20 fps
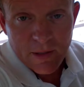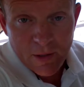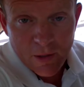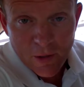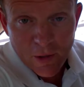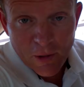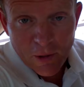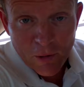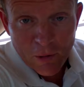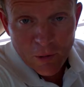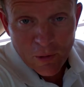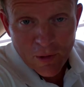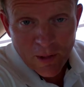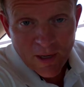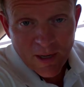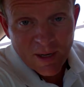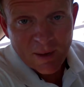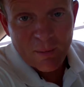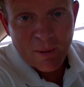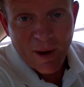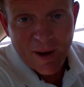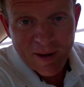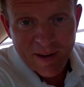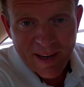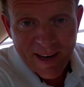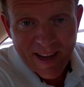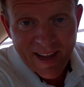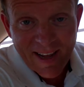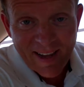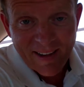you, come
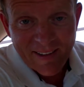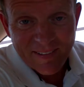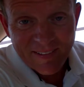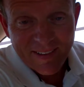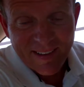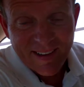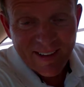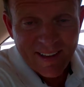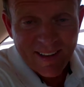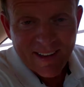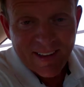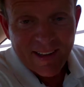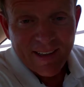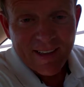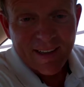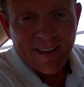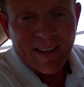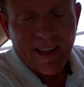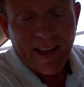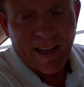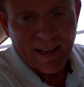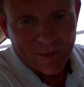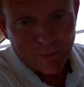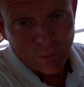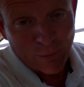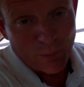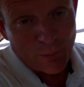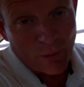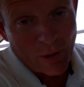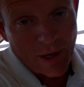on down,
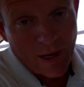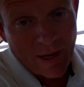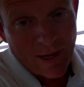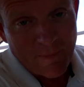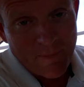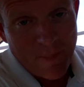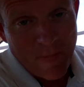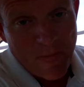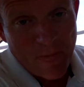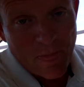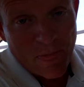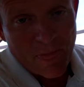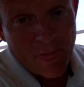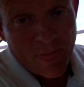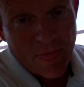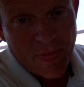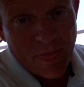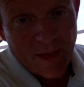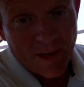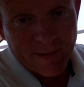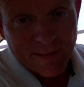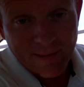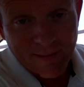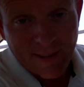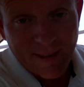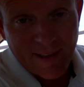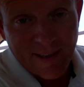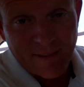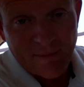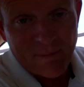ask for Brad. Thanks
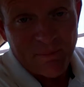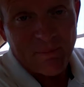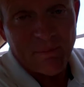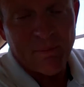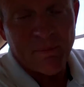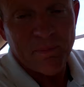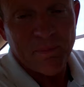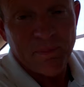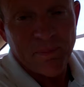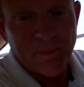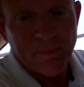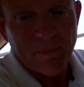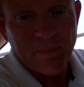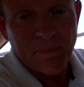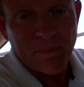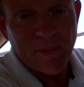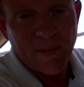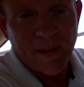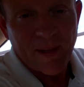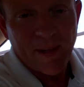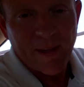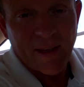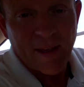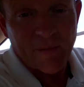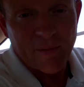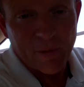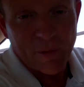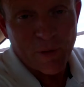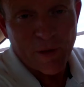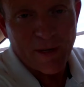again,
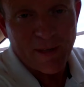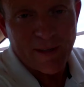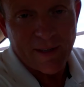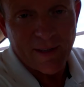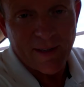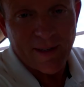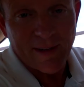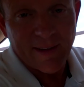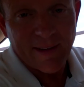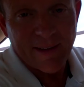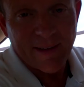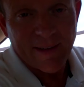have a great day.